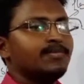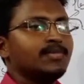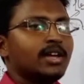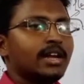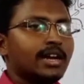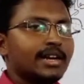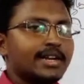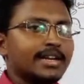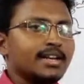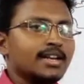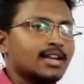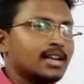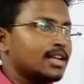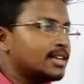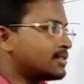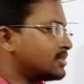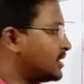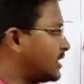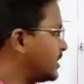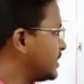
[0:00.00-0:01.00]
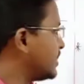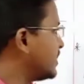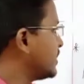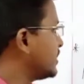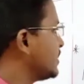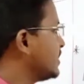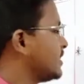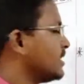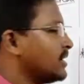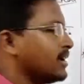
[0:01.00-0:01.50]
it indicates
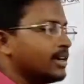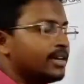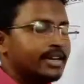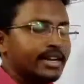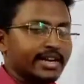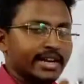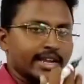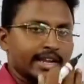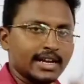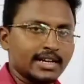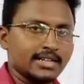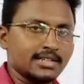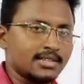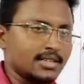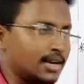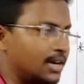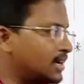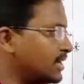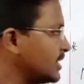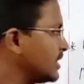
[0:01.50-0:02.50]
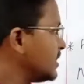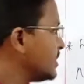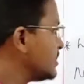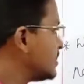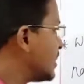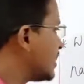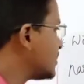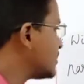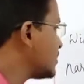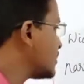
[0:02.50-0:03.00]
that there
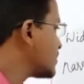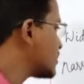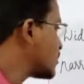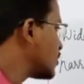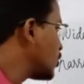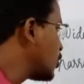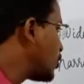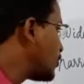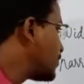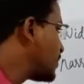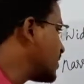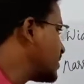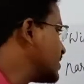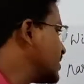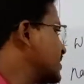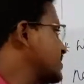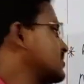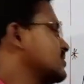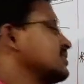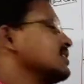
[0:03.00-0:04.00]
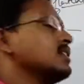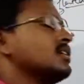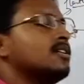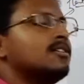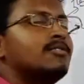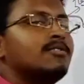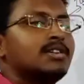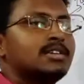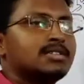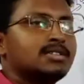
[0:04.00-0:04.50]
is a slope on this
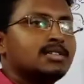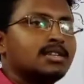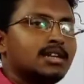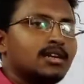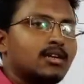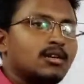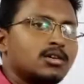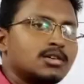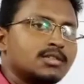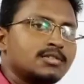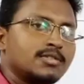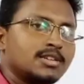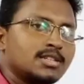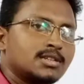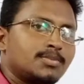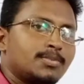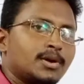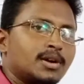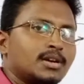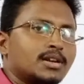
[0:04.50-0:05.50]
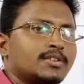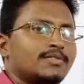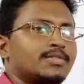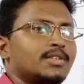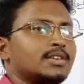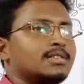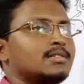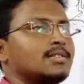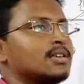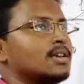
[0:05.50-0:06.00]
northwest part of
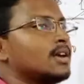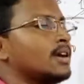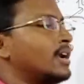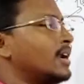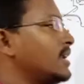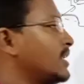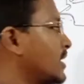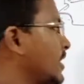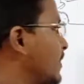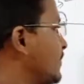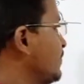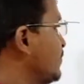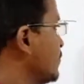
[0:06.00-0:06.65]
this country.